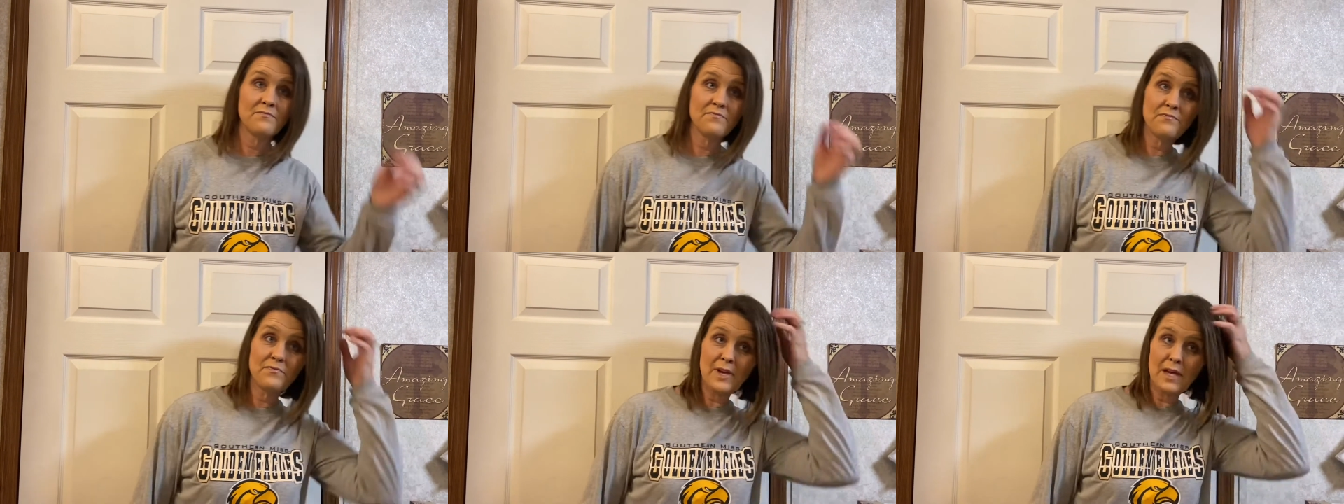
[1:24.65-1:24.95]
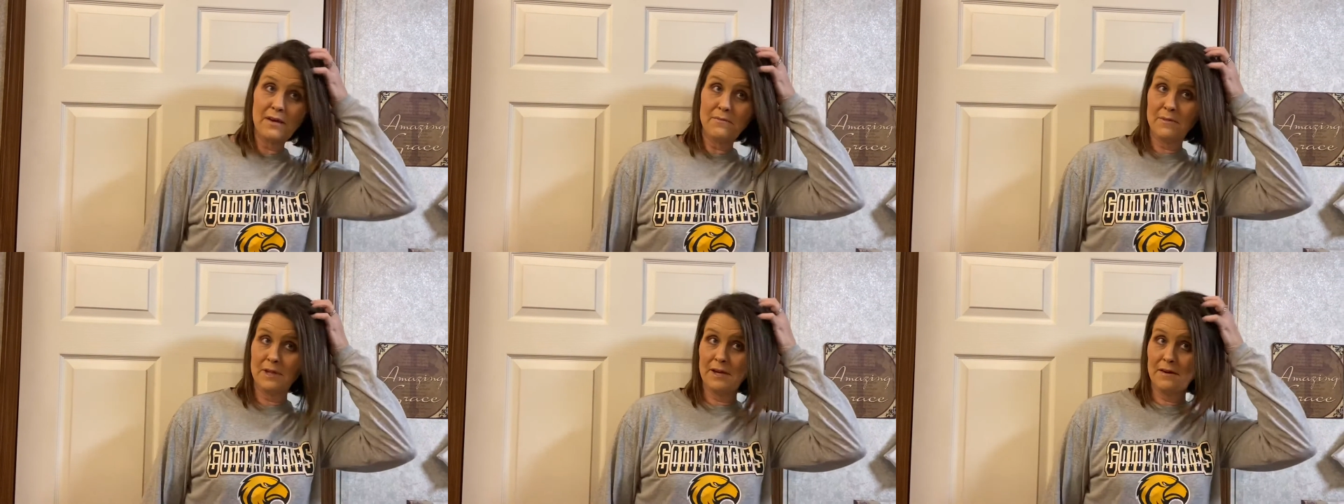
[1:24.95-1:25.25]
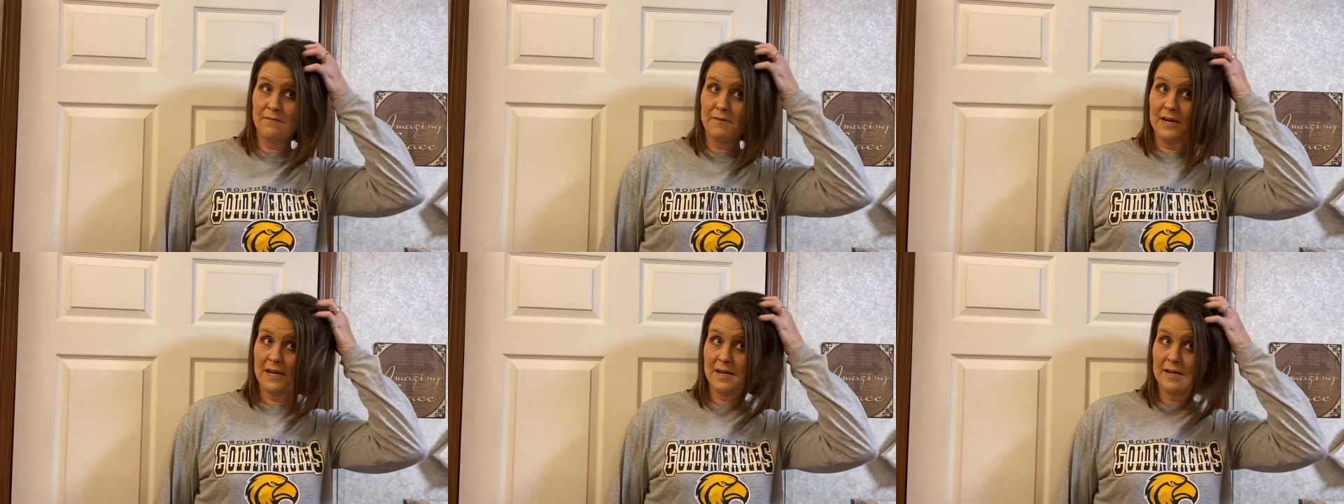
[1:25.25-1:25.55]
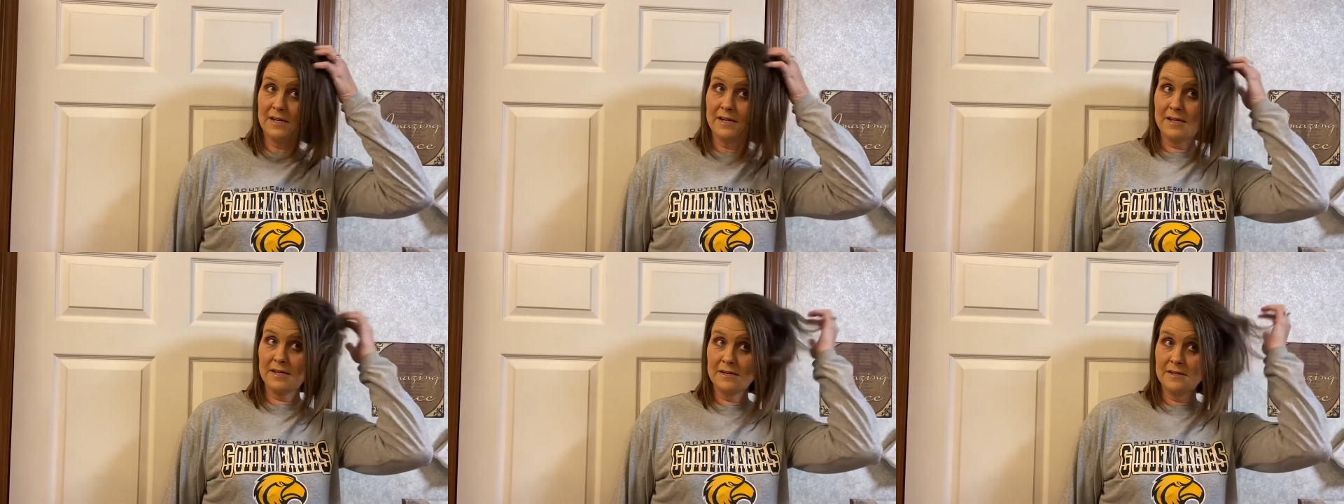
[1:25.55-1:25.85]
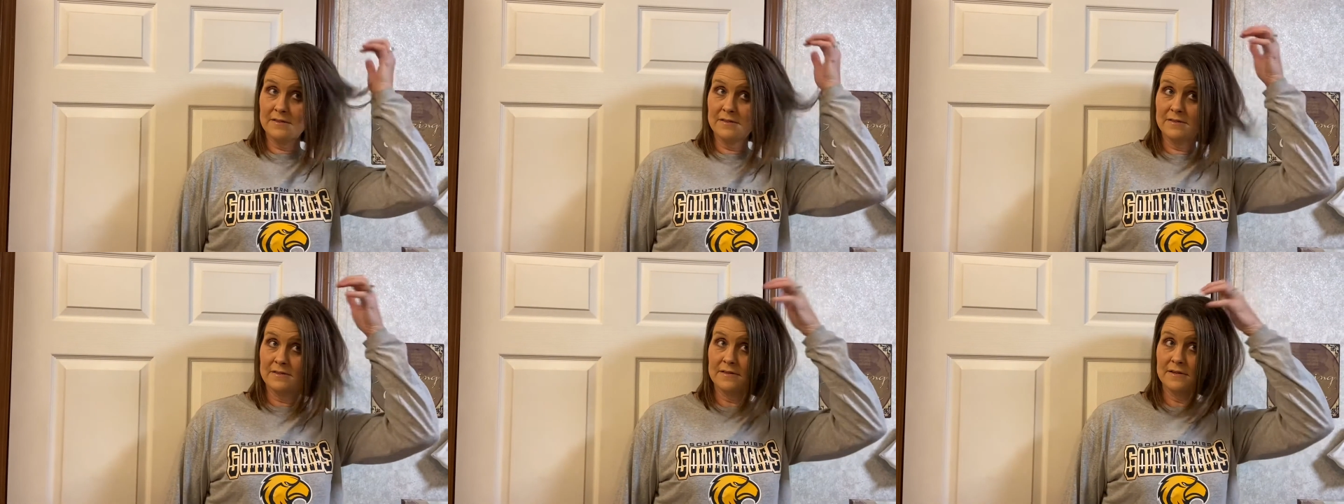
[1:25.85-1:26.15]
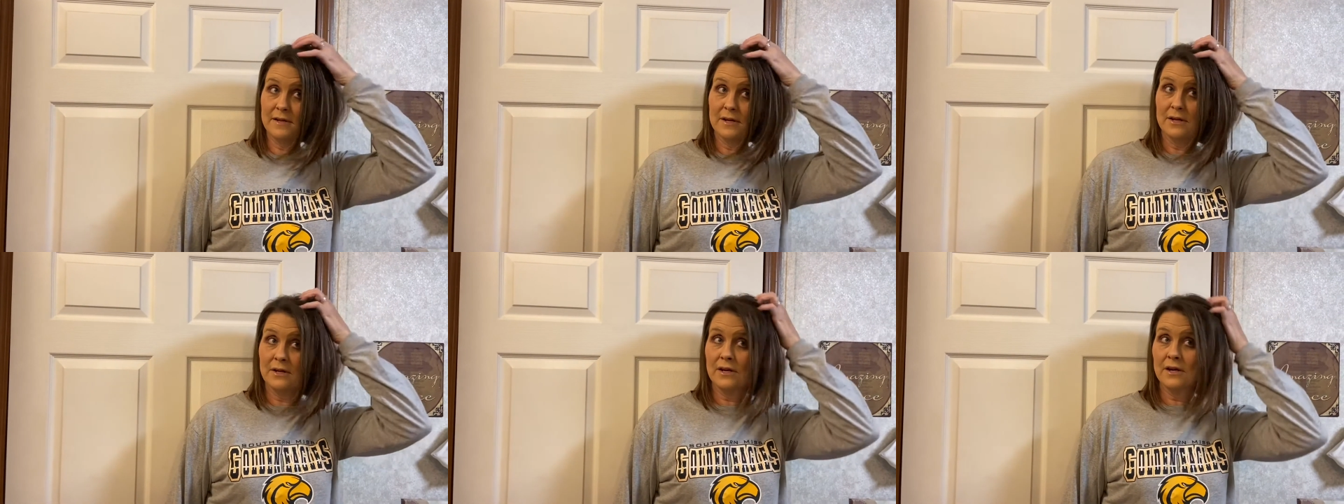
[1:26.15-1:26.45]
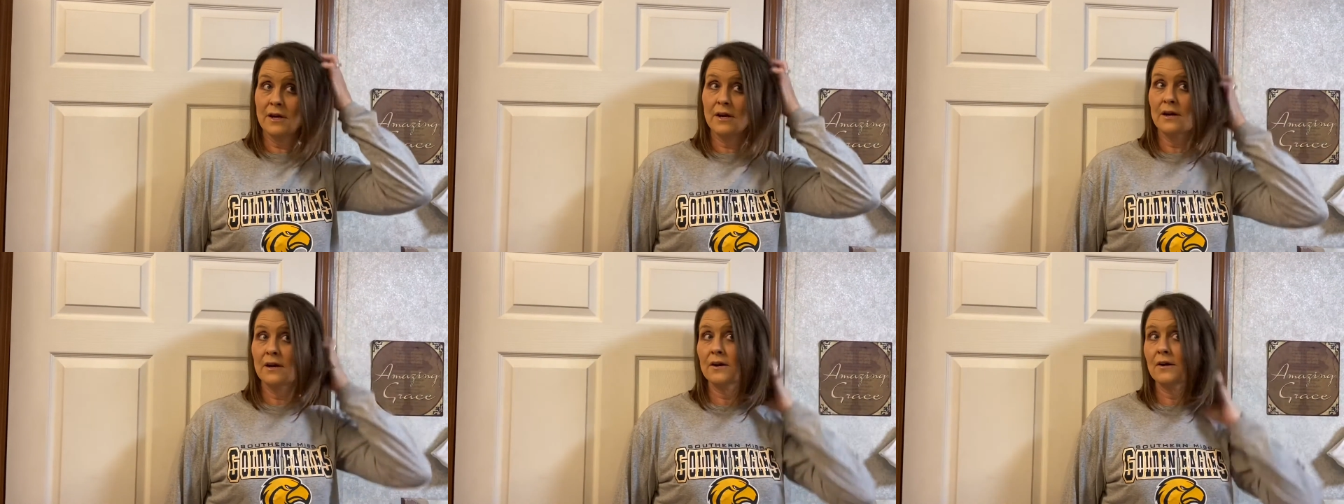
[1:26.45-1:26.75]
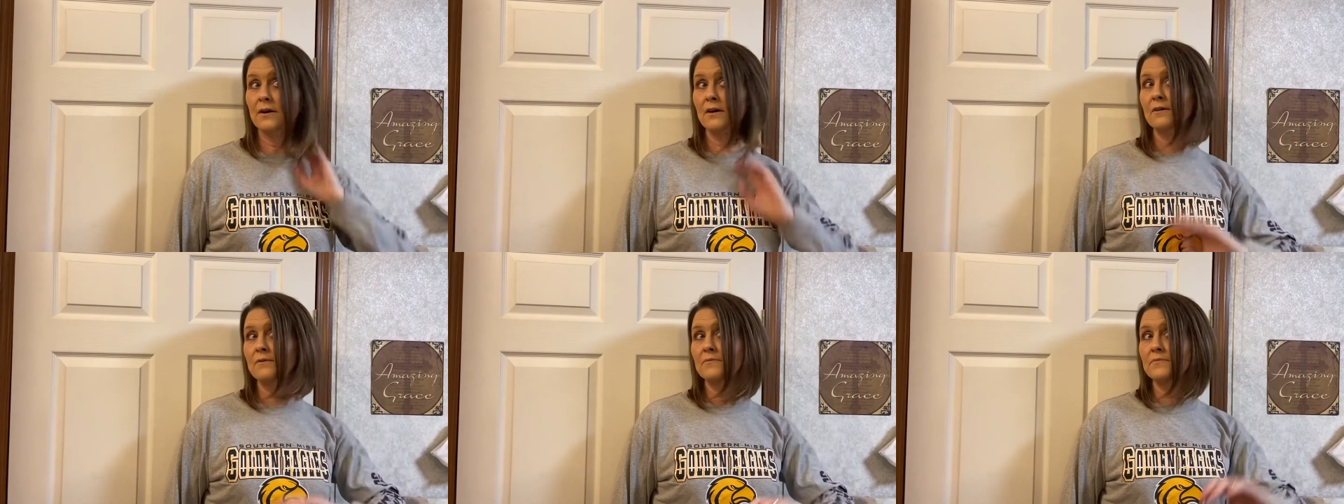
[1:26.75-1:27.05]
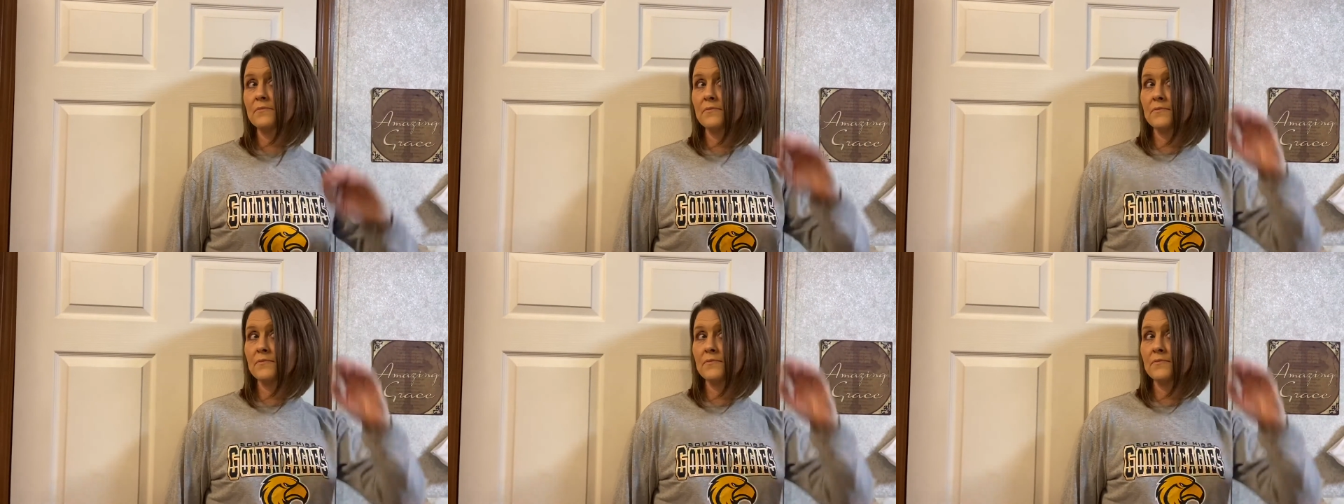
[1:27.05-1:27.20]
family of nine. Um,